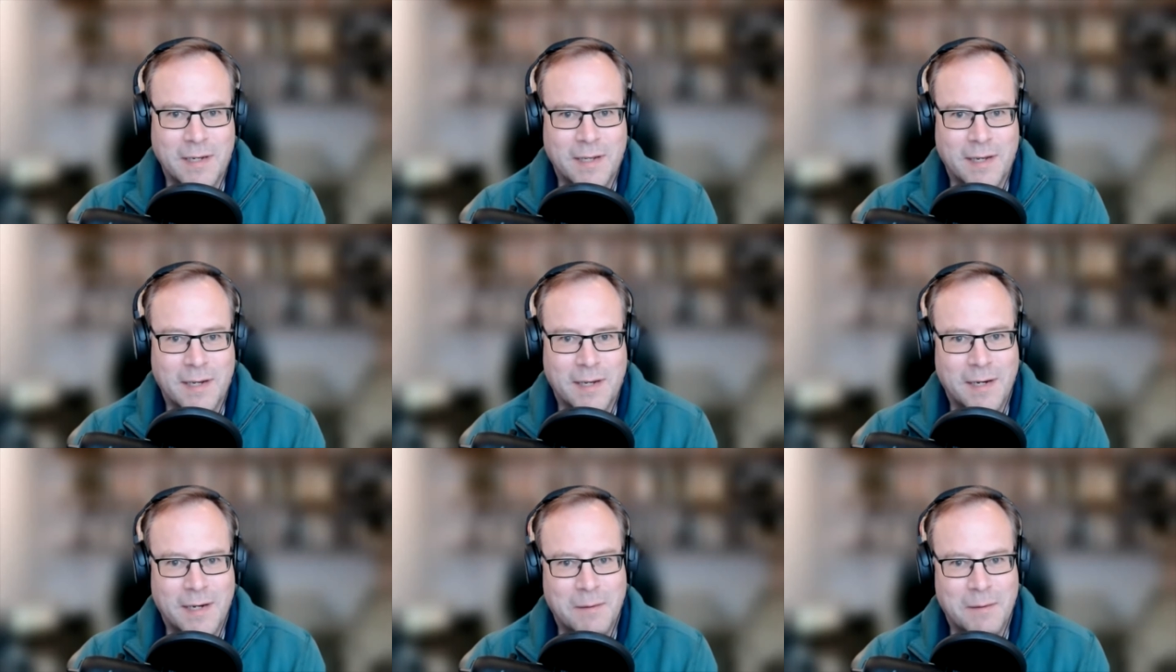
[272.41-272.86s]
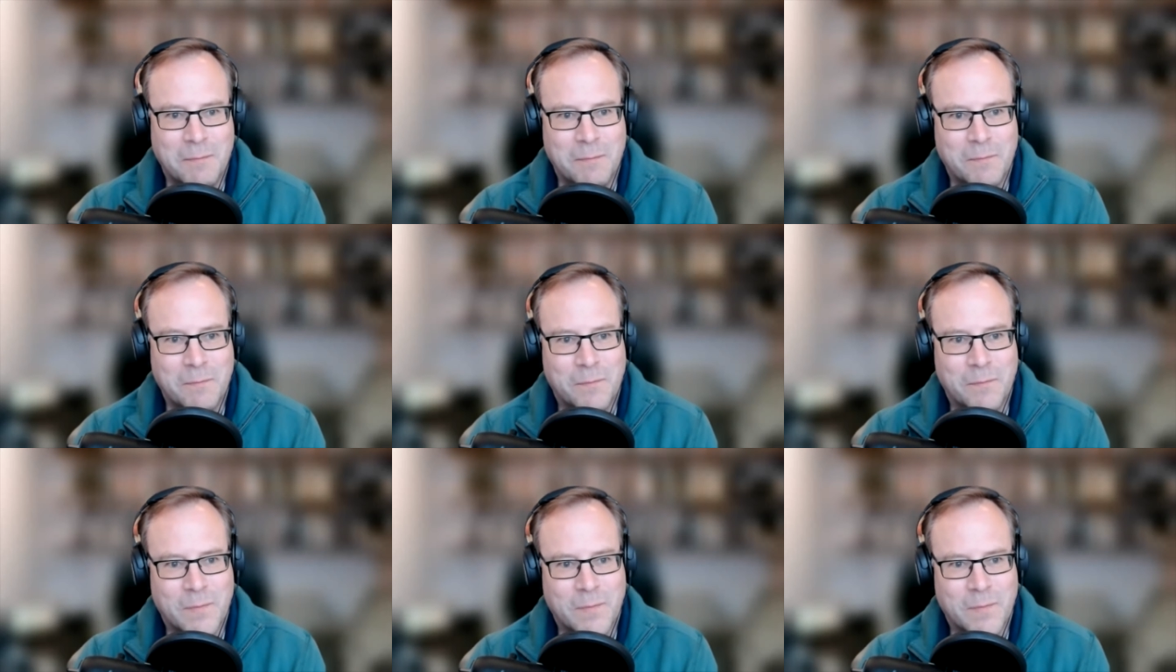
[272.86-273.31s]
Um,
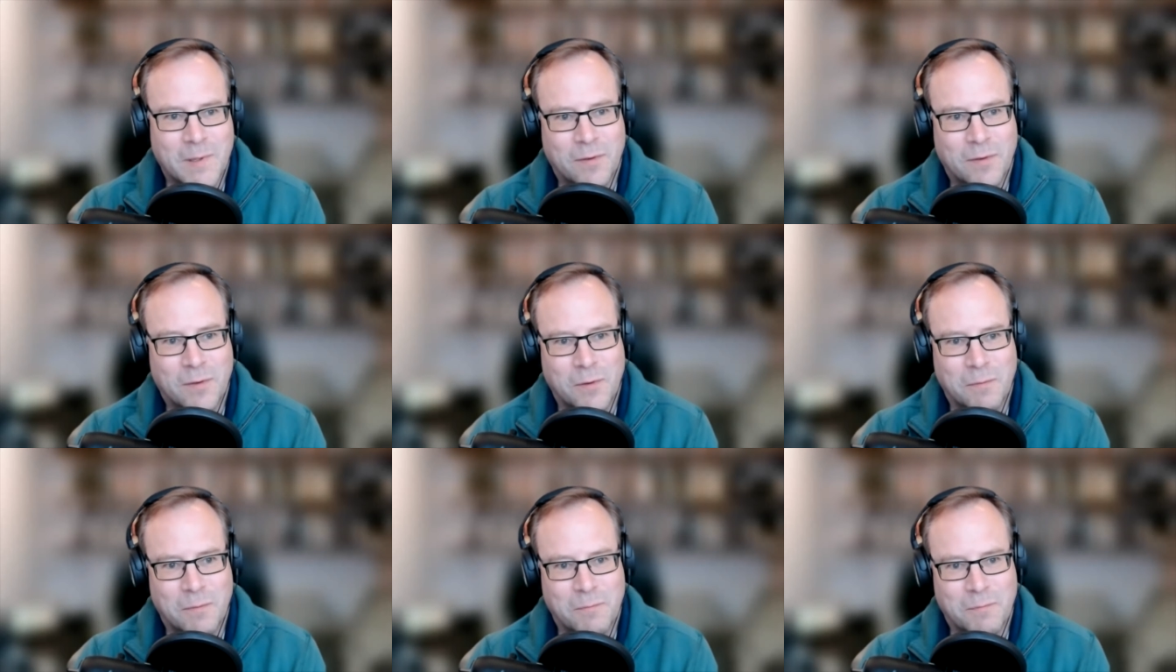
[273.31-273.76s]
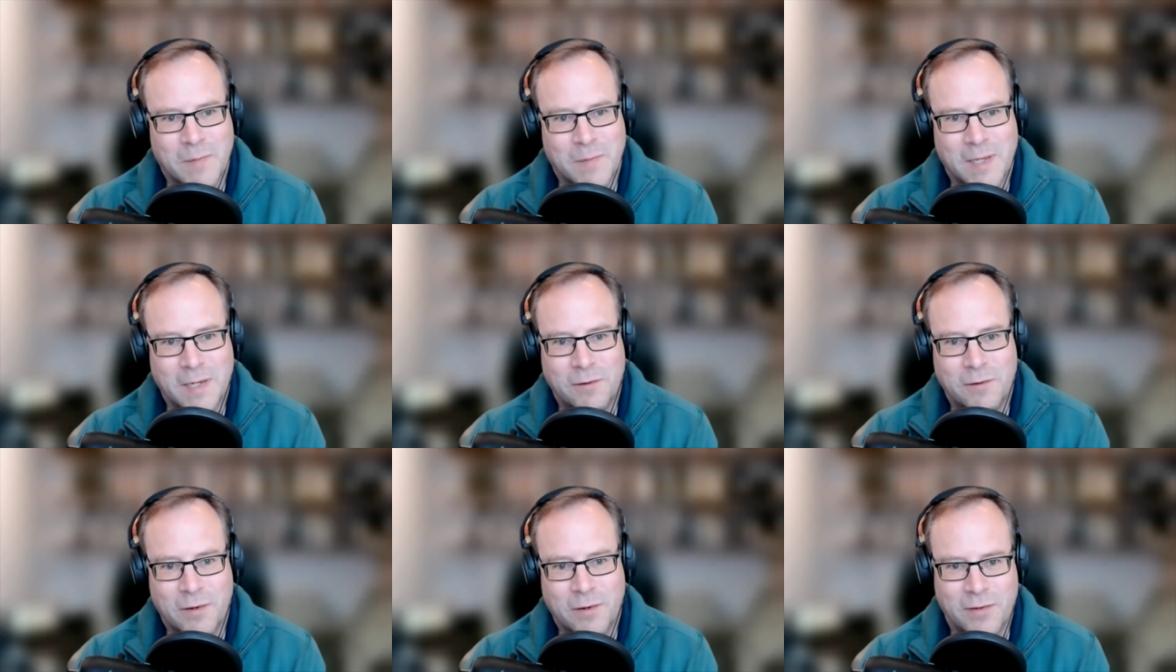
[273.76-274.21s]
thought
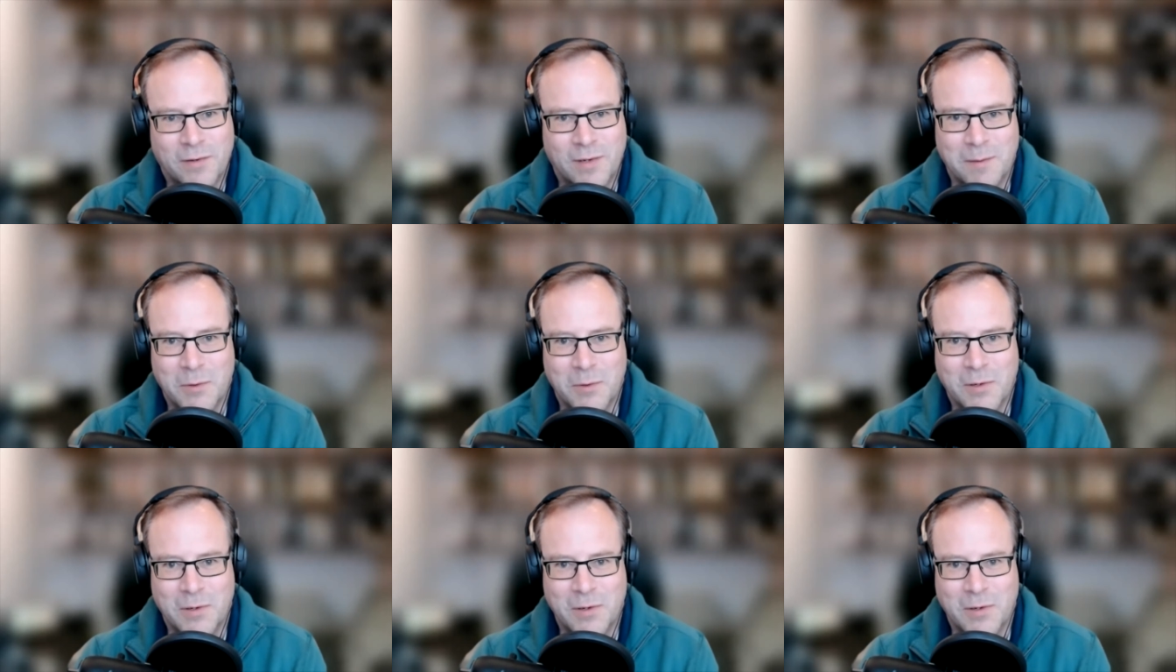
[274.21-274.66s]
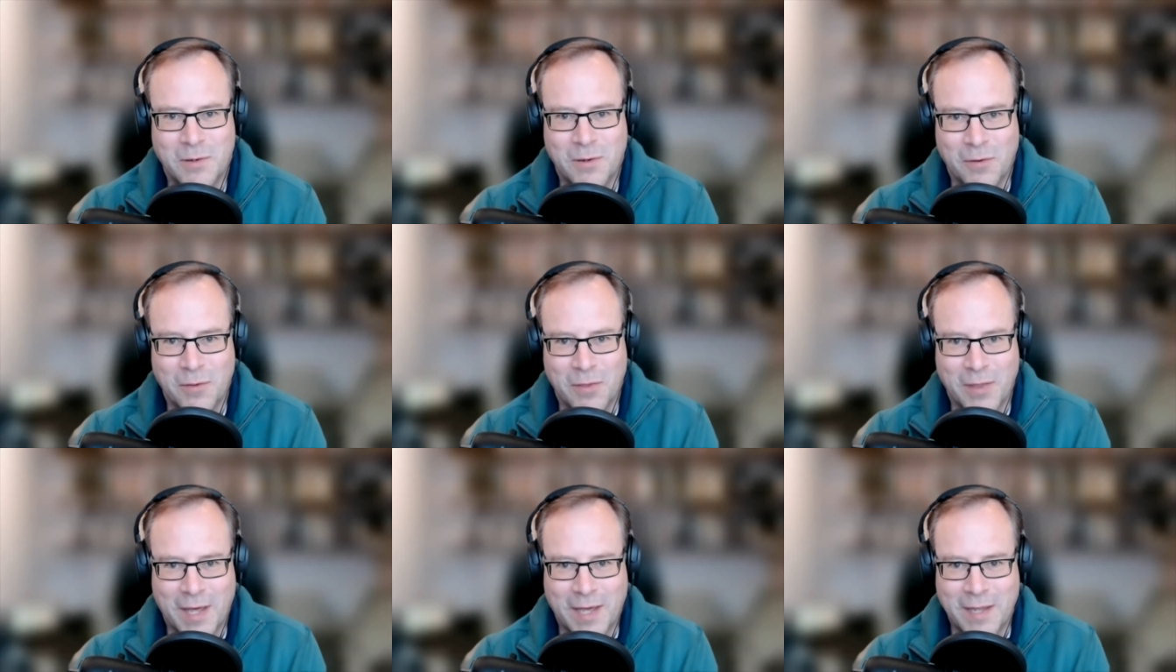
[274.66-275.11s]
interesting, but not
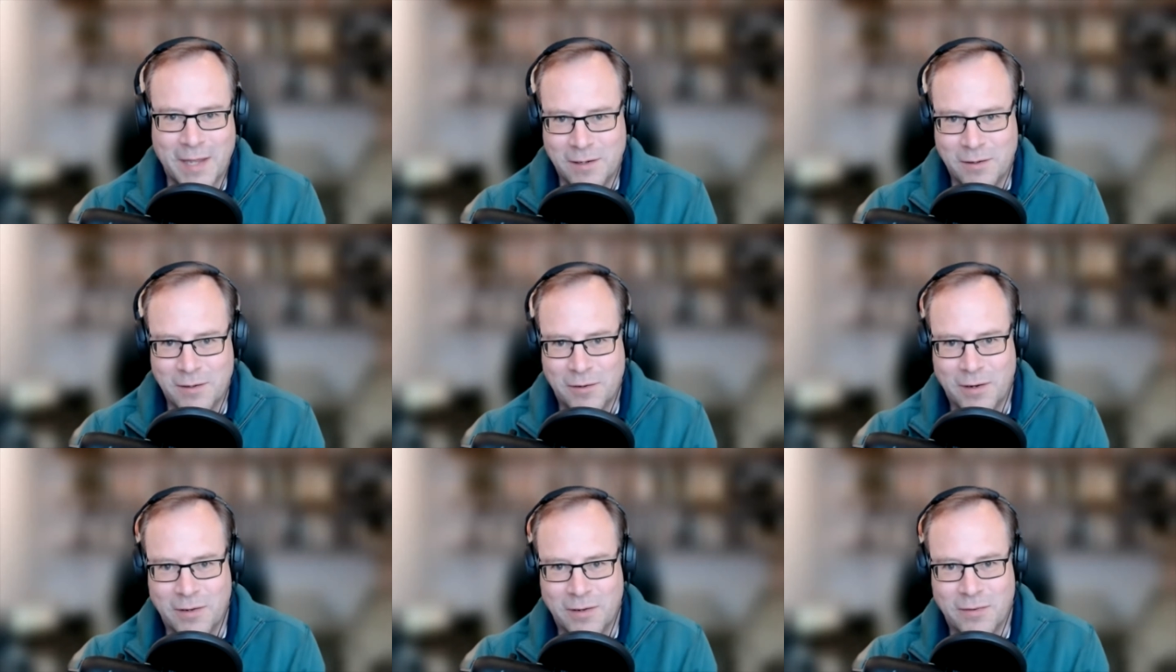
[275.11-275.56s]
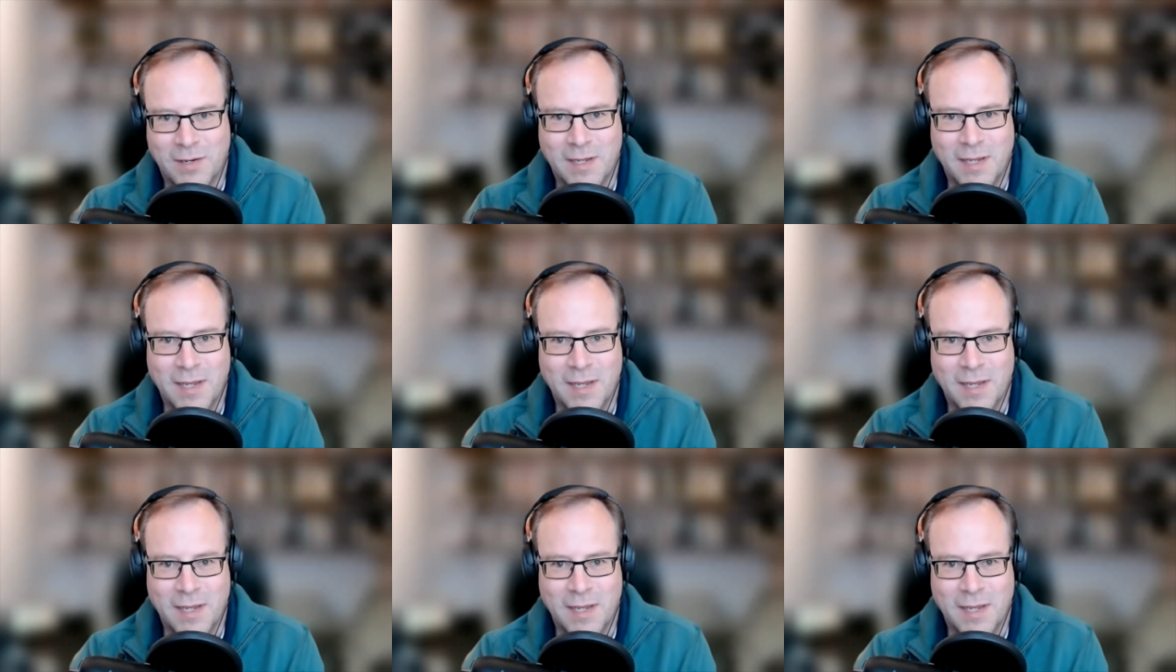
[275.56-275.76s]
that interesting.